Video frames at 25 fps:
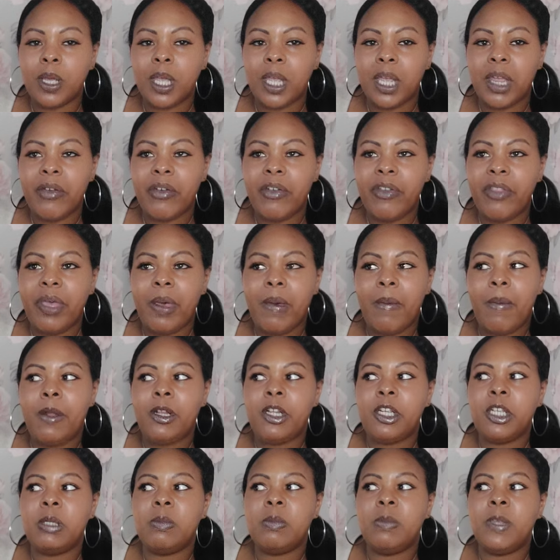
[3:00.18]
it here and there, but
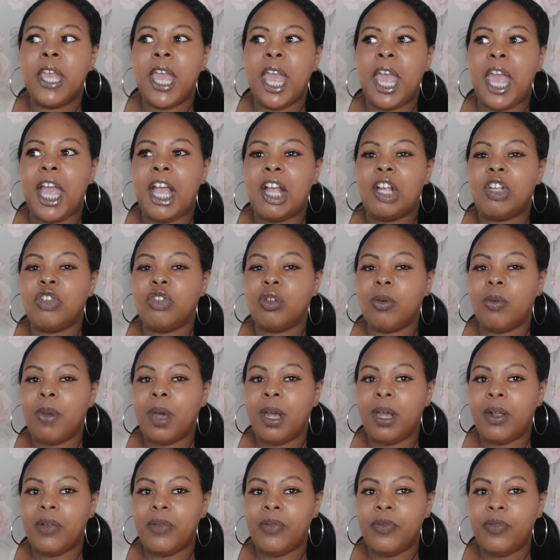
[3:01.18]
just be extra
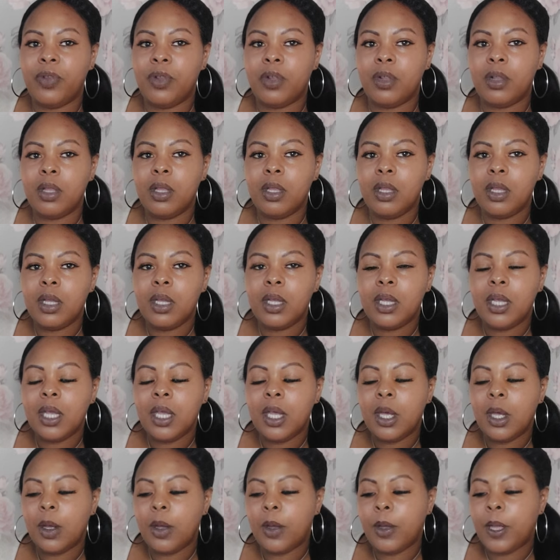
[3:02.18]
mindful,
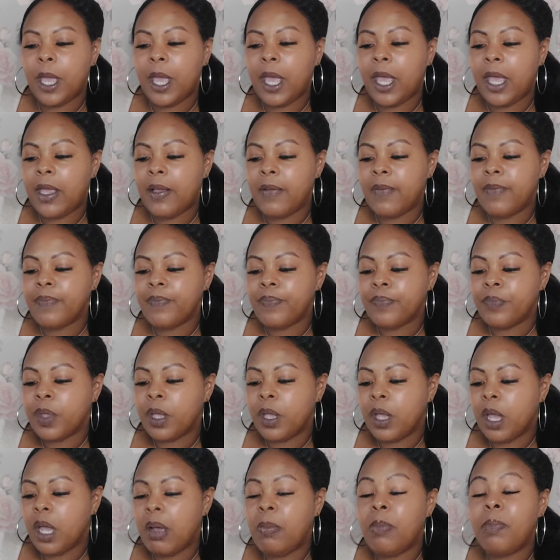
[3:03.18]
okay?
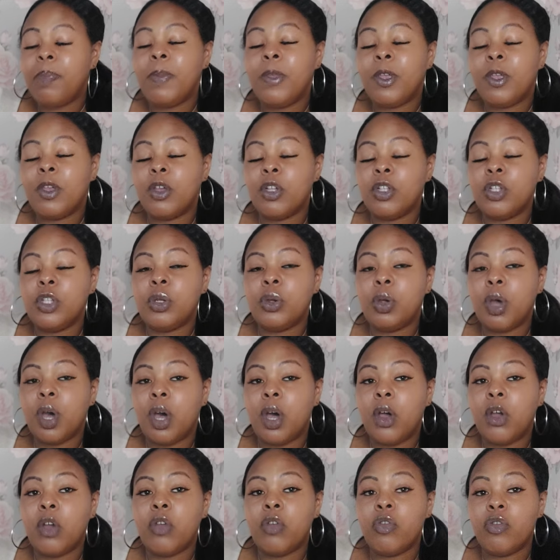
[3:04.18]
Because you
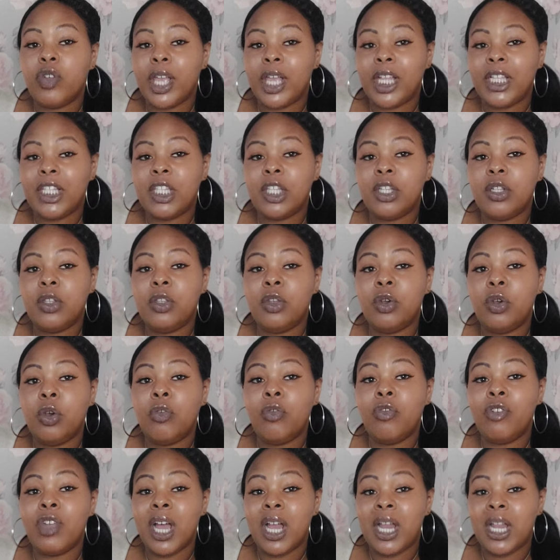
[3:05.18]
are creating your
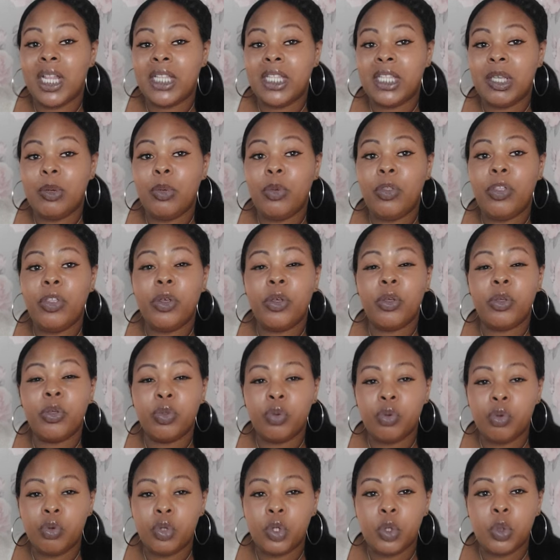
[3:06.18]
reality with your
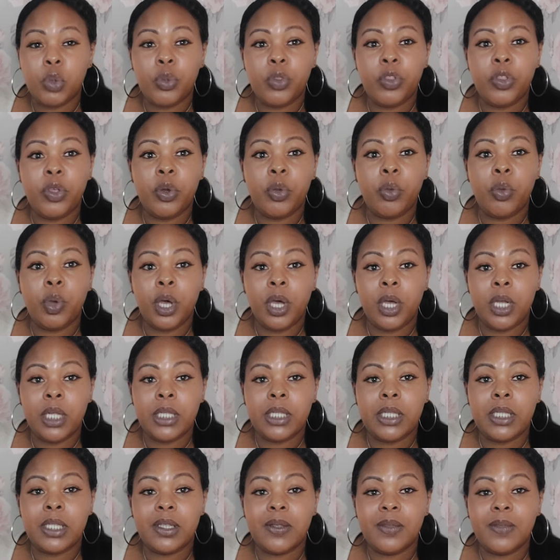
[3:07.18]
thoughts, with your
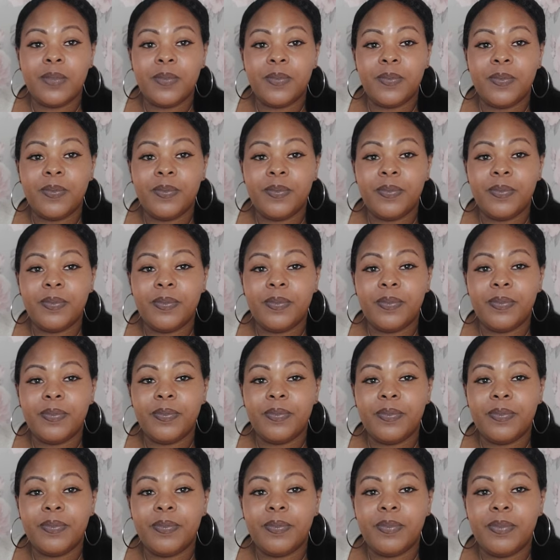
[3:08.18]
words.
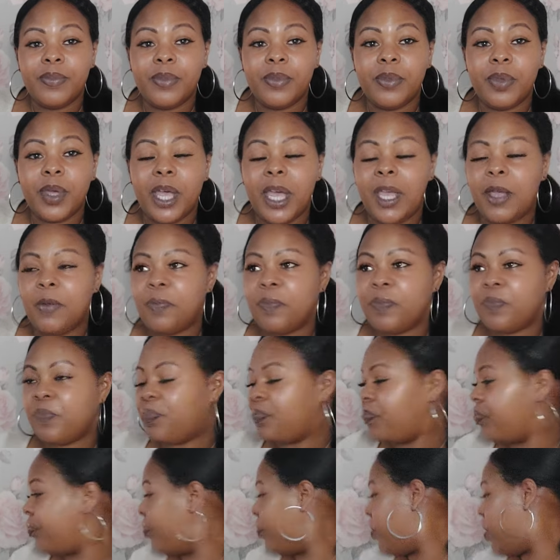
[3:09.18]
Okay,
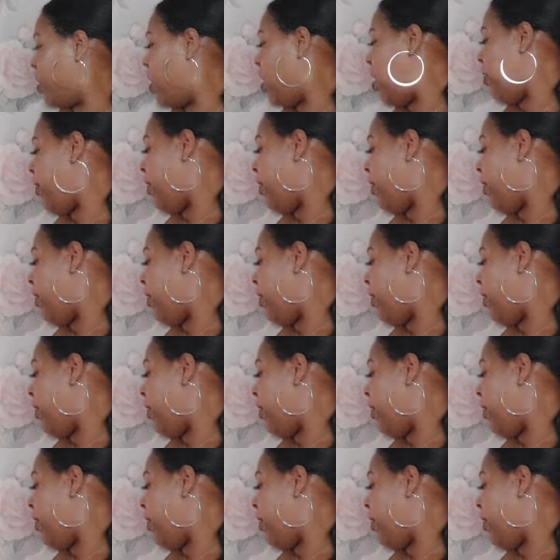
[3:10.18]
all